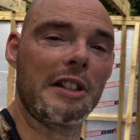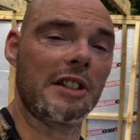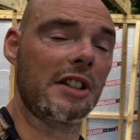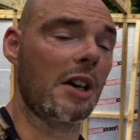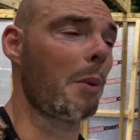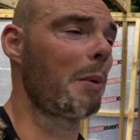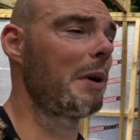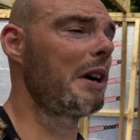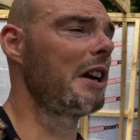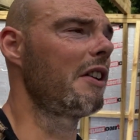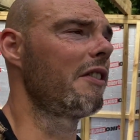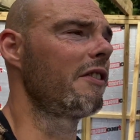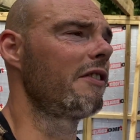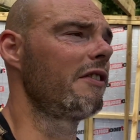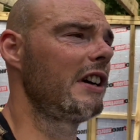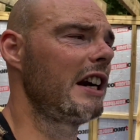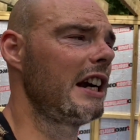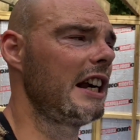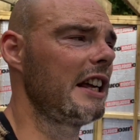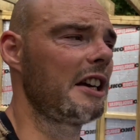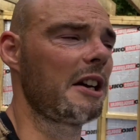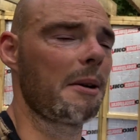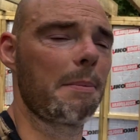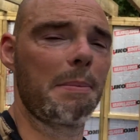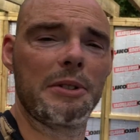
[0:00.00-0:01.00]
So we're in a
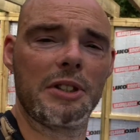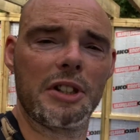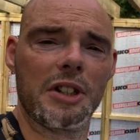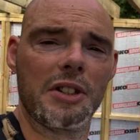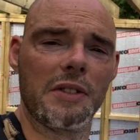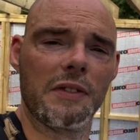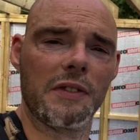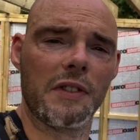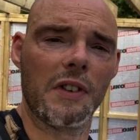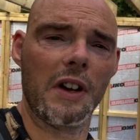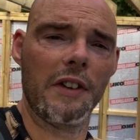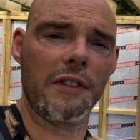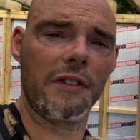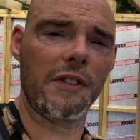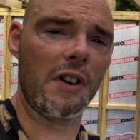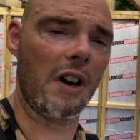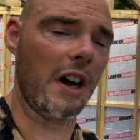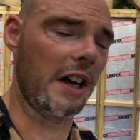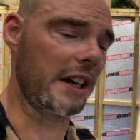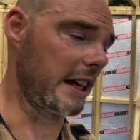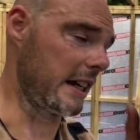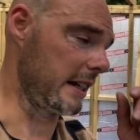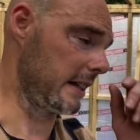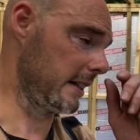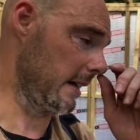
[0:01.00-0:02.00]
really good position for like
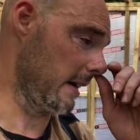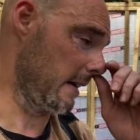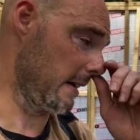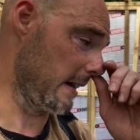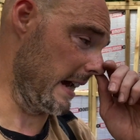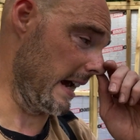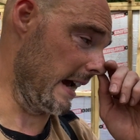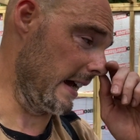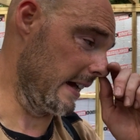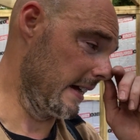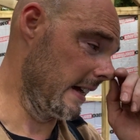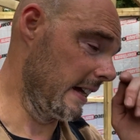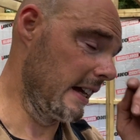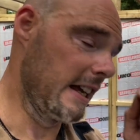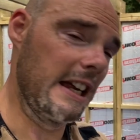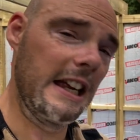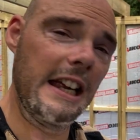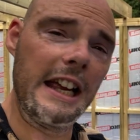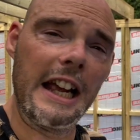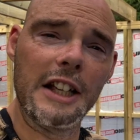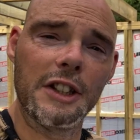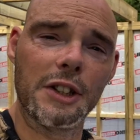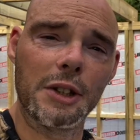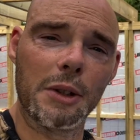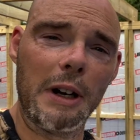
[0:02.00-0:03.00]
Friday. So yeah,
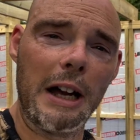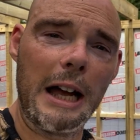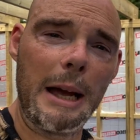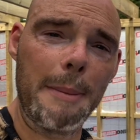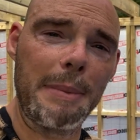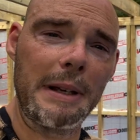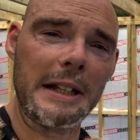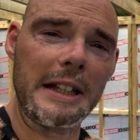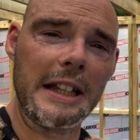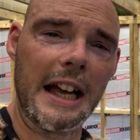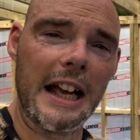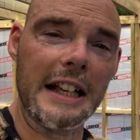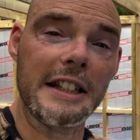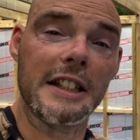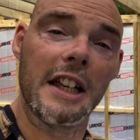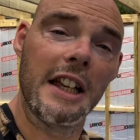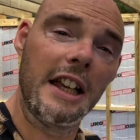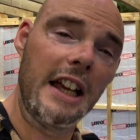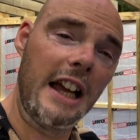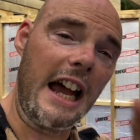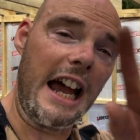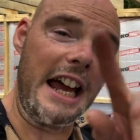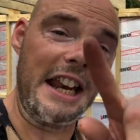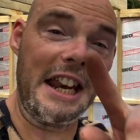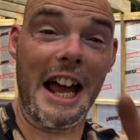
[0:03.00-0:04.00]
it's all happy days.
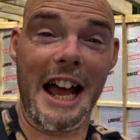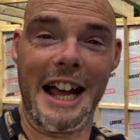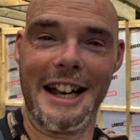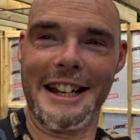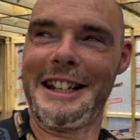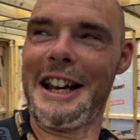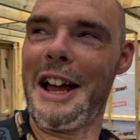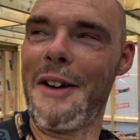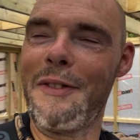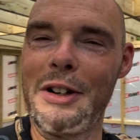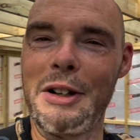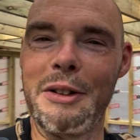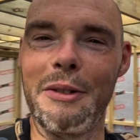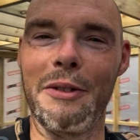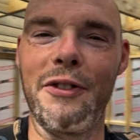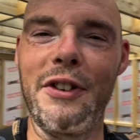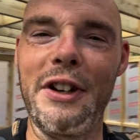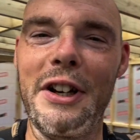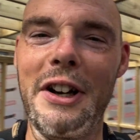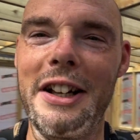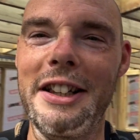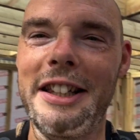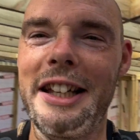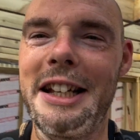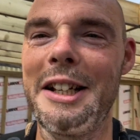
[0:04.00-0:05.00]
And love a little thing
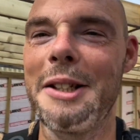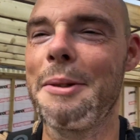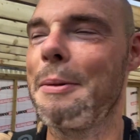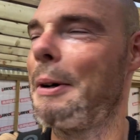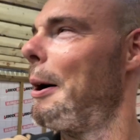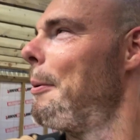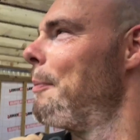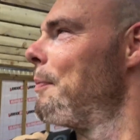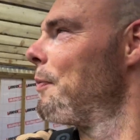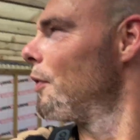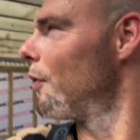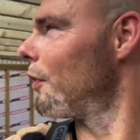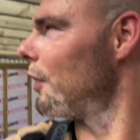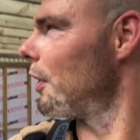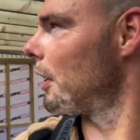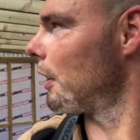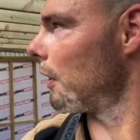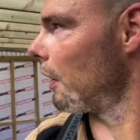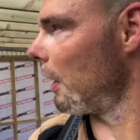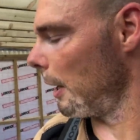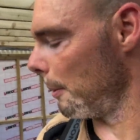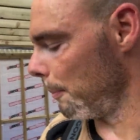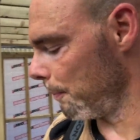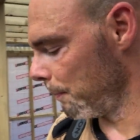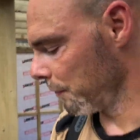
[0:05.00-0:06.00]
I did as well for the
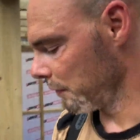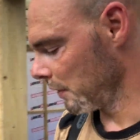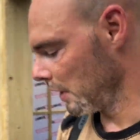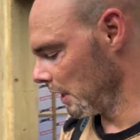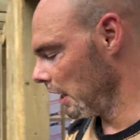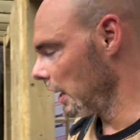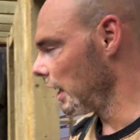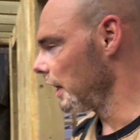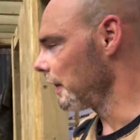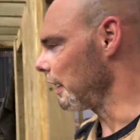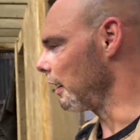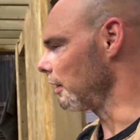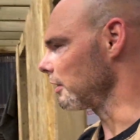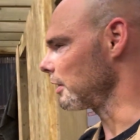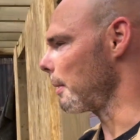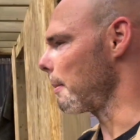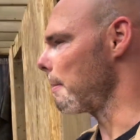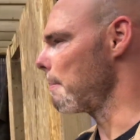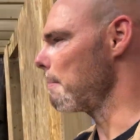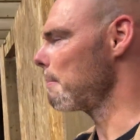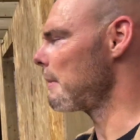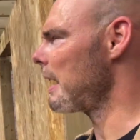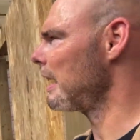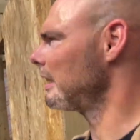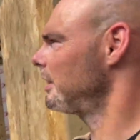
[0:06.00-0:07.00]
client. There was a
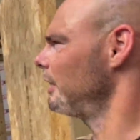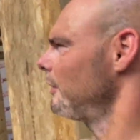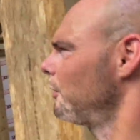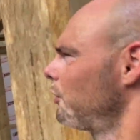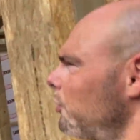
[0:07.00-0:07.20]
massive